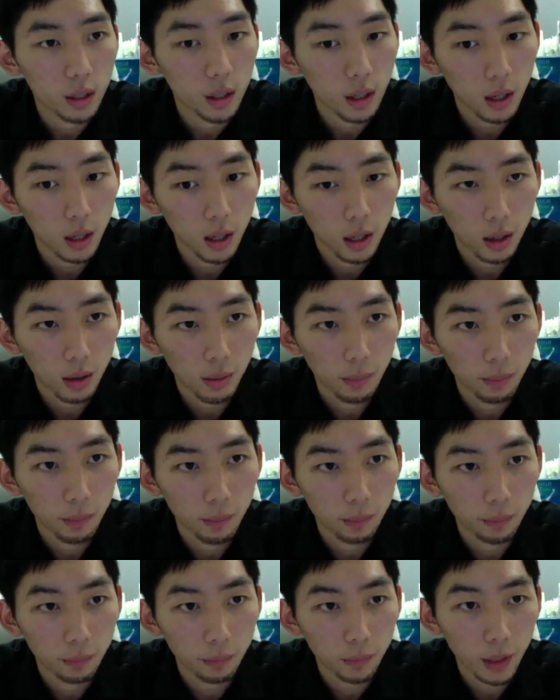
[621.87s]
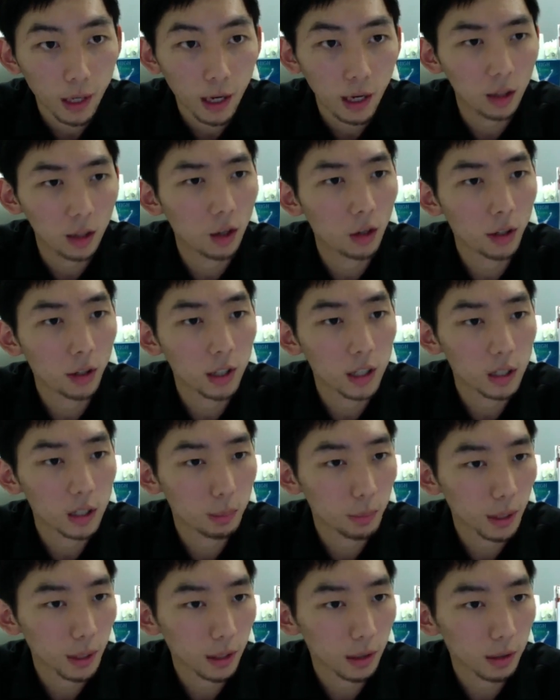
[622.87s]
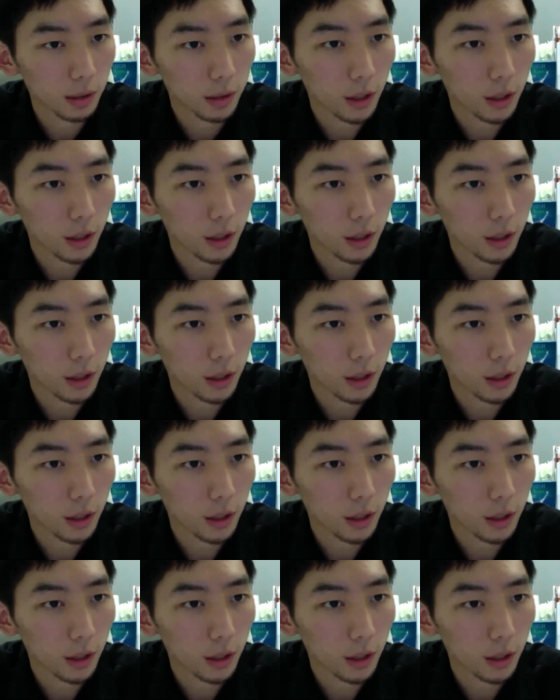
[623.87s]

how long it's been